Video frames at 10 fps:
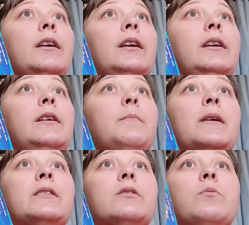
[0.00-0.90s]
he
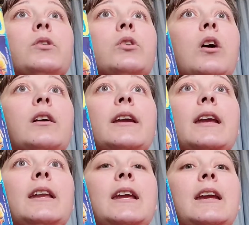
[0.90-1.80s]
messes with the clock
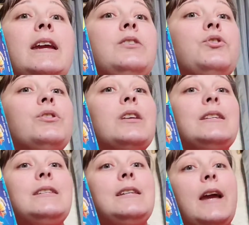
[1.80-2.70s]
and he ages
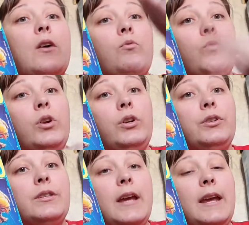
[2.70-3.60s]

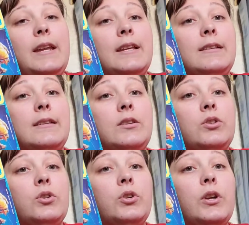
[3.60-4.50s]
downwards, and his
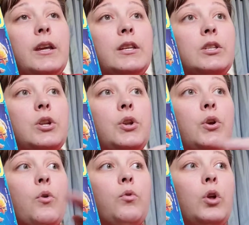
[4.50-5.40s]
sister is
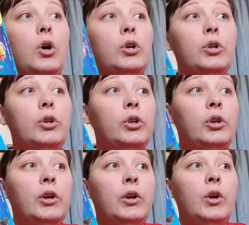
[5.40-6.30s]
no
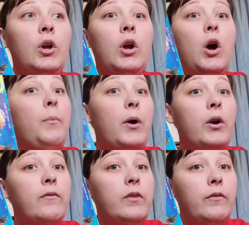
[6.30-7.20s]
longer a
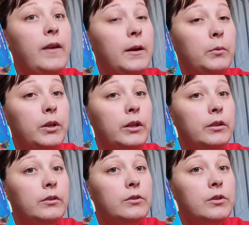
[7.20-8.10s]
part of their
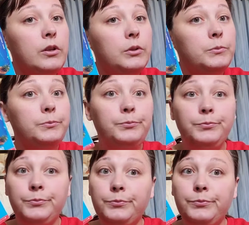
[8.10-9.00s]
family. So
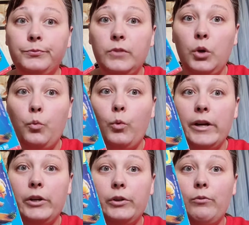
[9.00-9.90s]

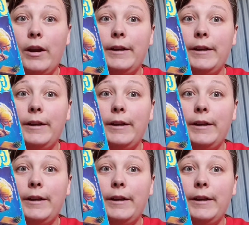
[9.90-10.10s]
weird,